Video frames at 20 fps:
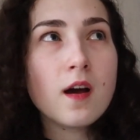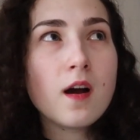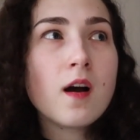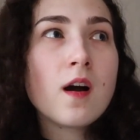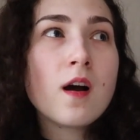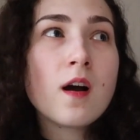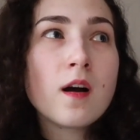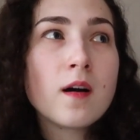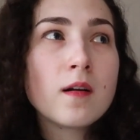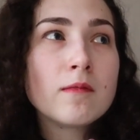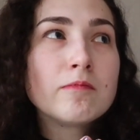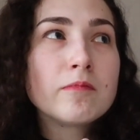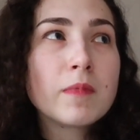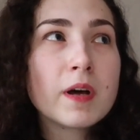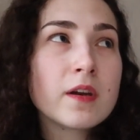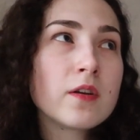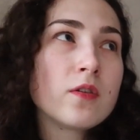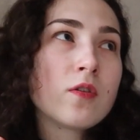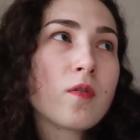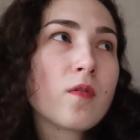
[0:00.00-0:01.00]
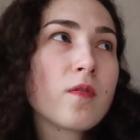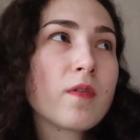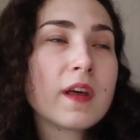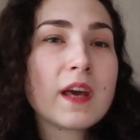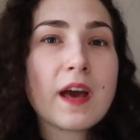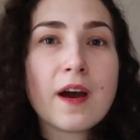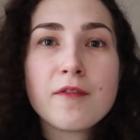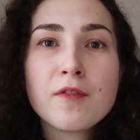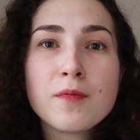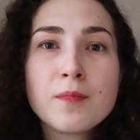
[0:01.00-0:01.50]
I don't know, the
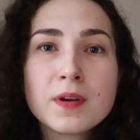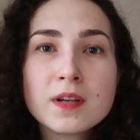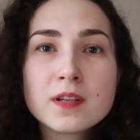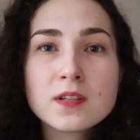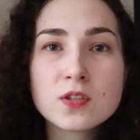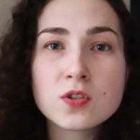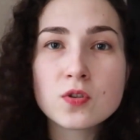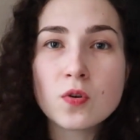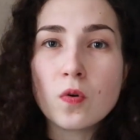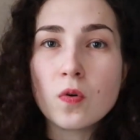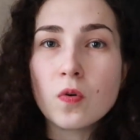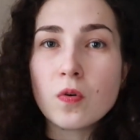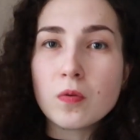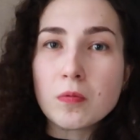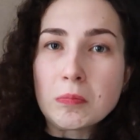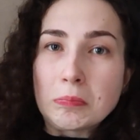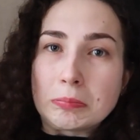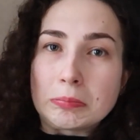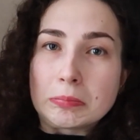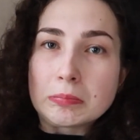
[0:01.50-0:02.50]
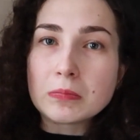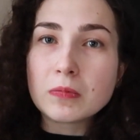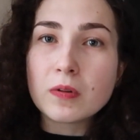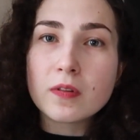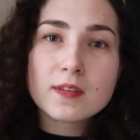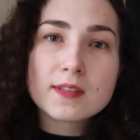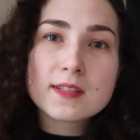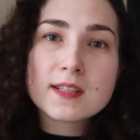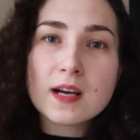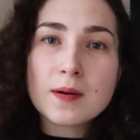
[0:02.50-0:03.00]
government or
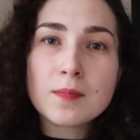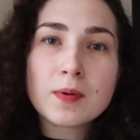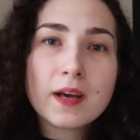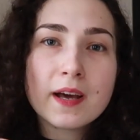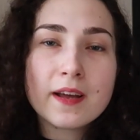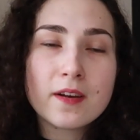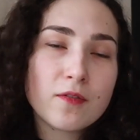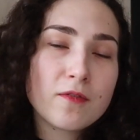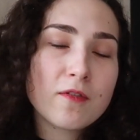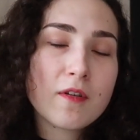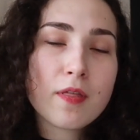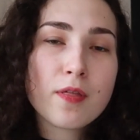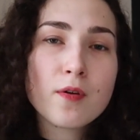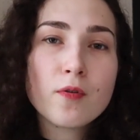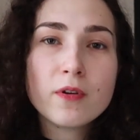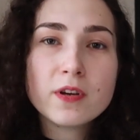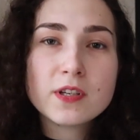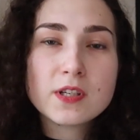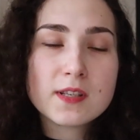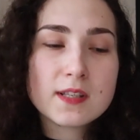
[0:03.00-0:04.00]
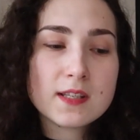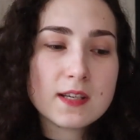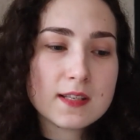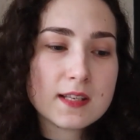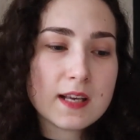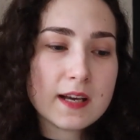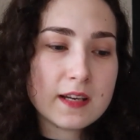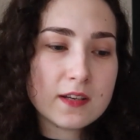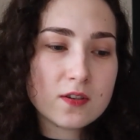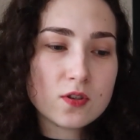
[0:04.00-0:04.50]
some kind of authorities
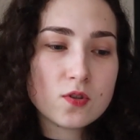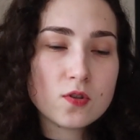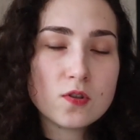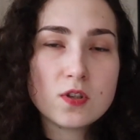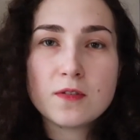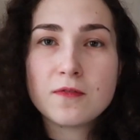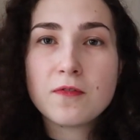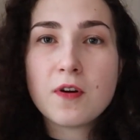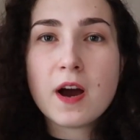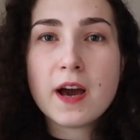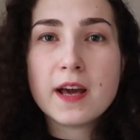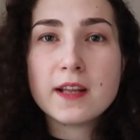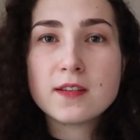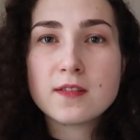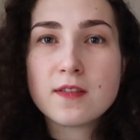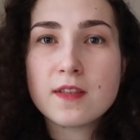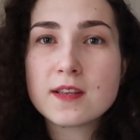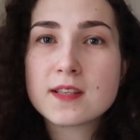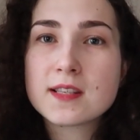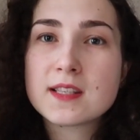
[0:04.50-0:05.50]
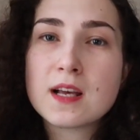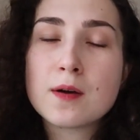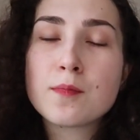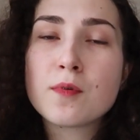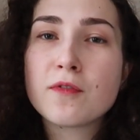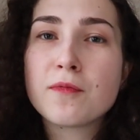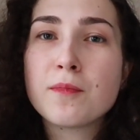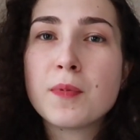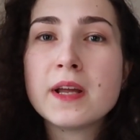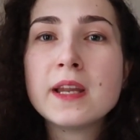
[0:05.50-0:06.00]
decided to divide this sum
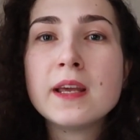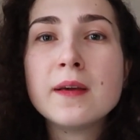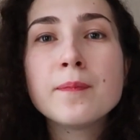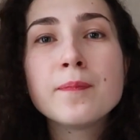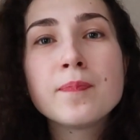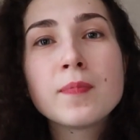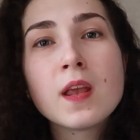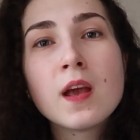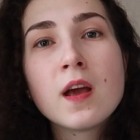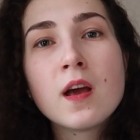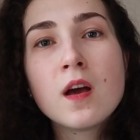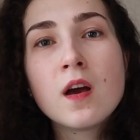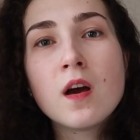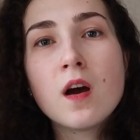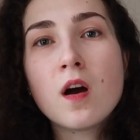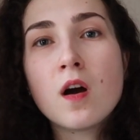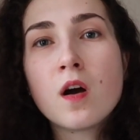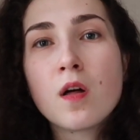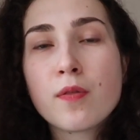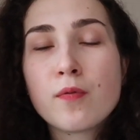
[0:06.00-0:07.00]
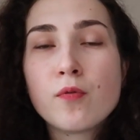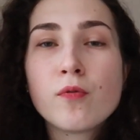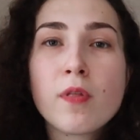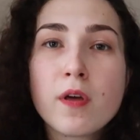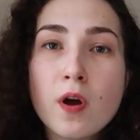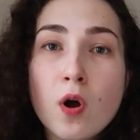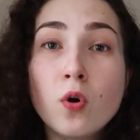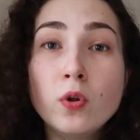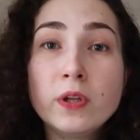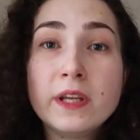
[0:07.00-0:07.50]
of money through
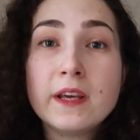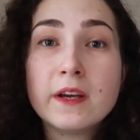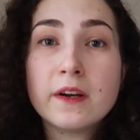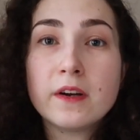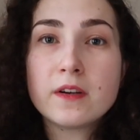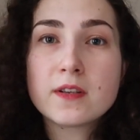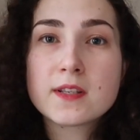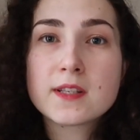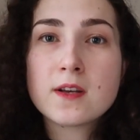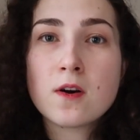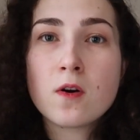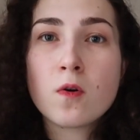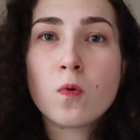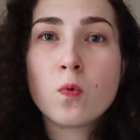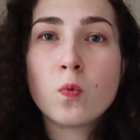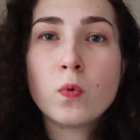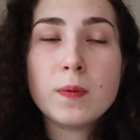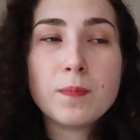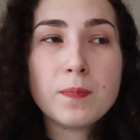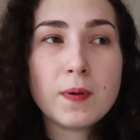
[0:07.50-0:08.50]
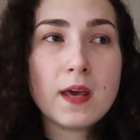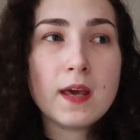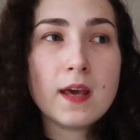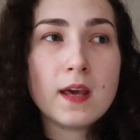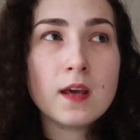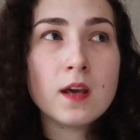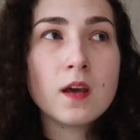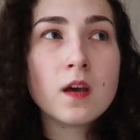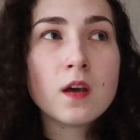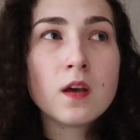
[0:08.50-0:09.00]
the whole year. So we
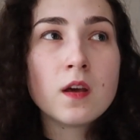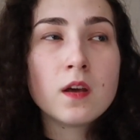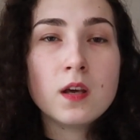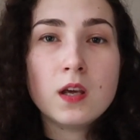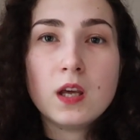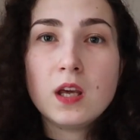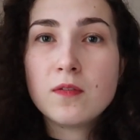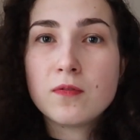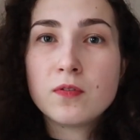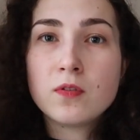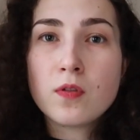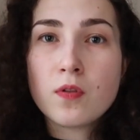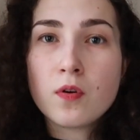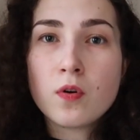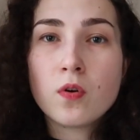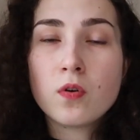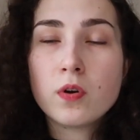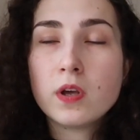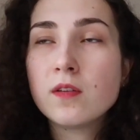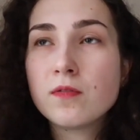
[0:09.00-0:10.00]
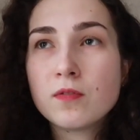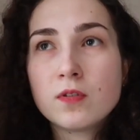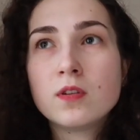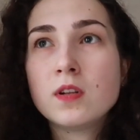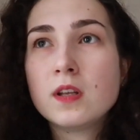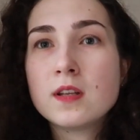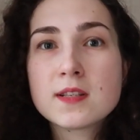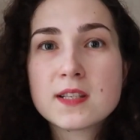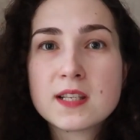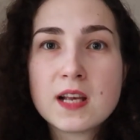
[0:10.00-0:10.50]
pay even
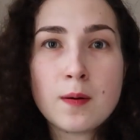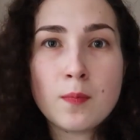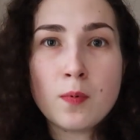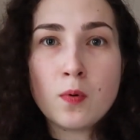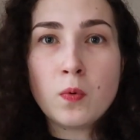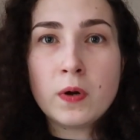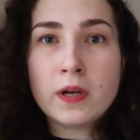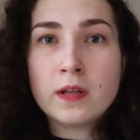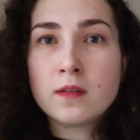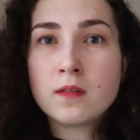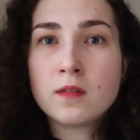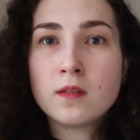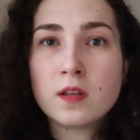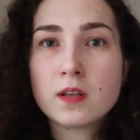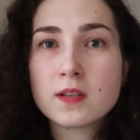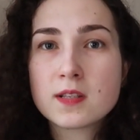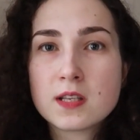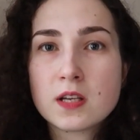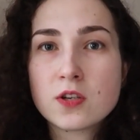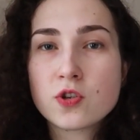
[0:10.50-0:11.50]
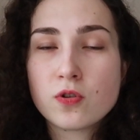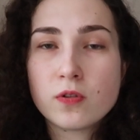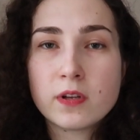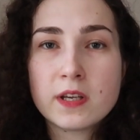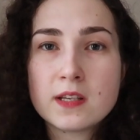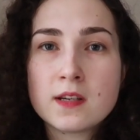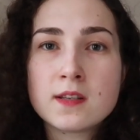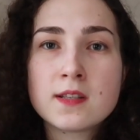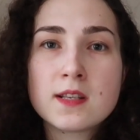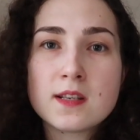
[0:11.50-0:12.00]
in summer when the central
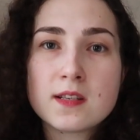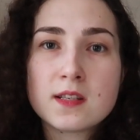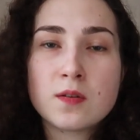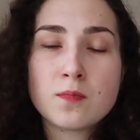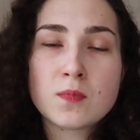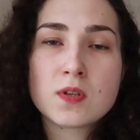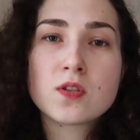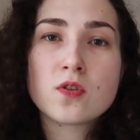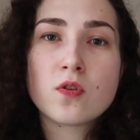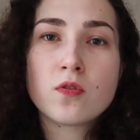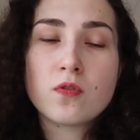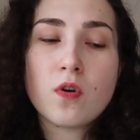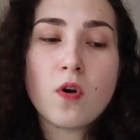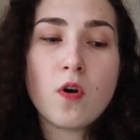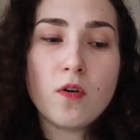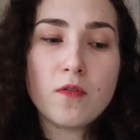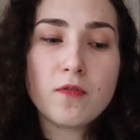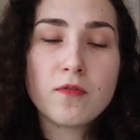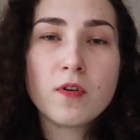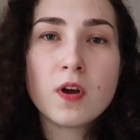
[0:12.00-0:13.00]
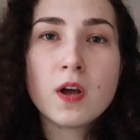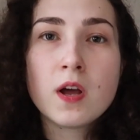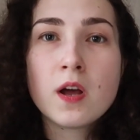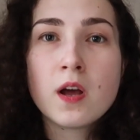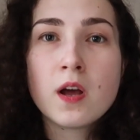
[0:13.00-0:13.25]
heating system is turned off.